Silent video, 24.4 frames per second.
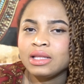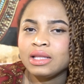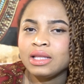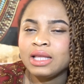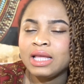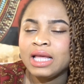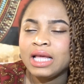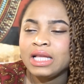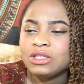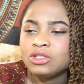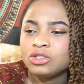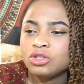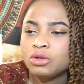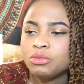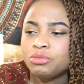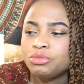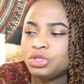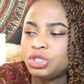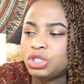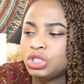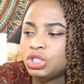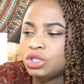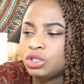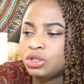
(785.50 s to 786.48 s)
Get some
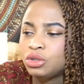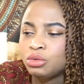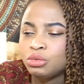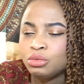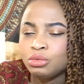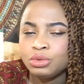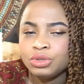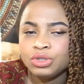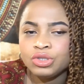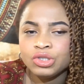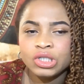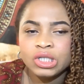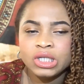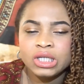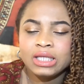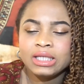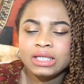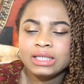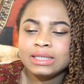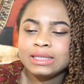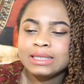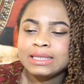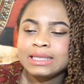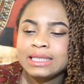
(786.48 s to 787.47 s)
chill
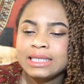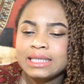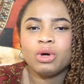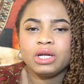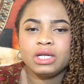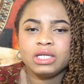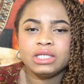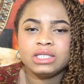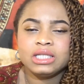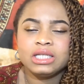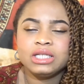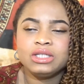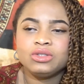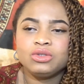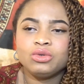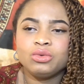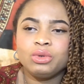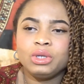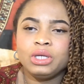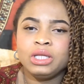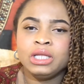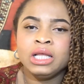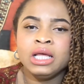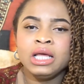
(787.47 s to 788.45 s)
drink. What is he
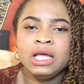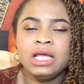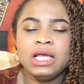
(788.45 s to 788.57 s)
doing?